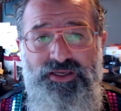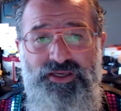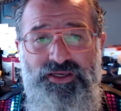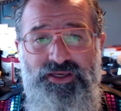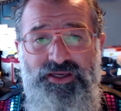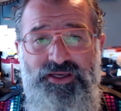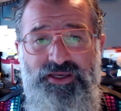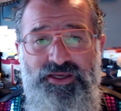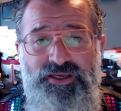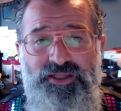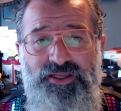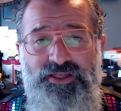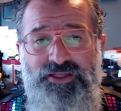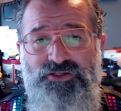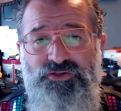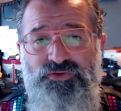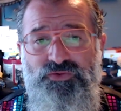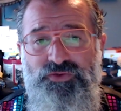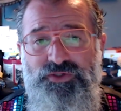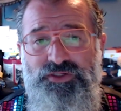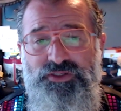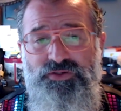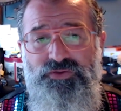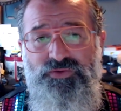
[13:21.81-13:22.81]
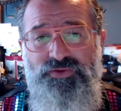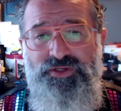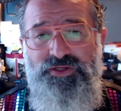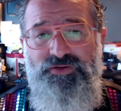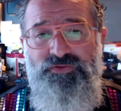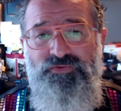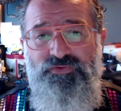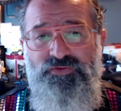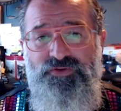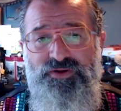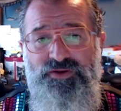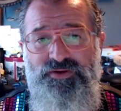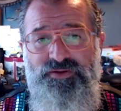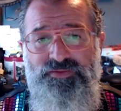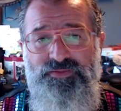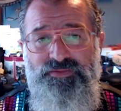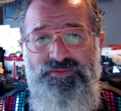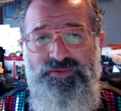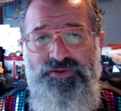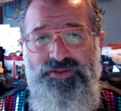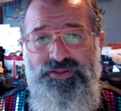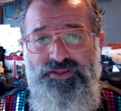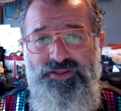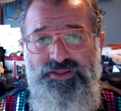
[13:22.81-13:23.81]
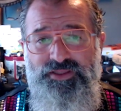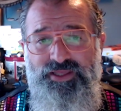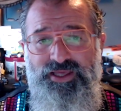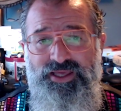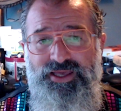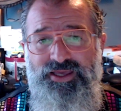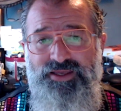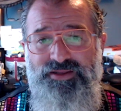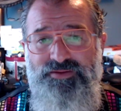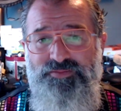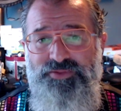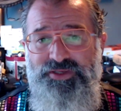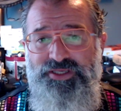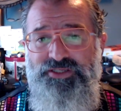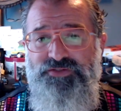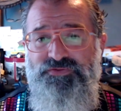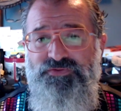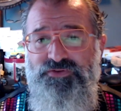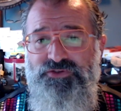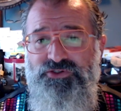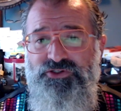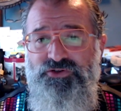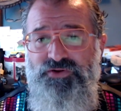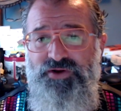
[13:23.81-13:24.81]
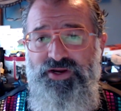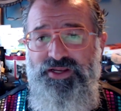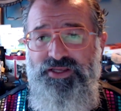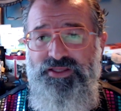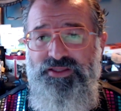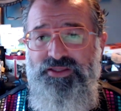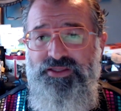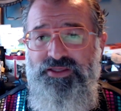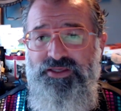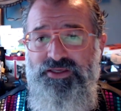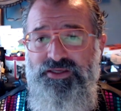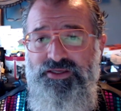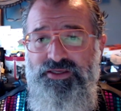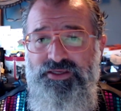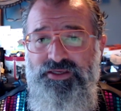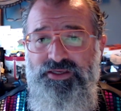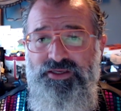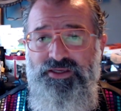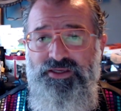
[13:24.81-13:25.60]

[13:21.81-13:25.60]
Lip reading: and it's written from that peaceful strength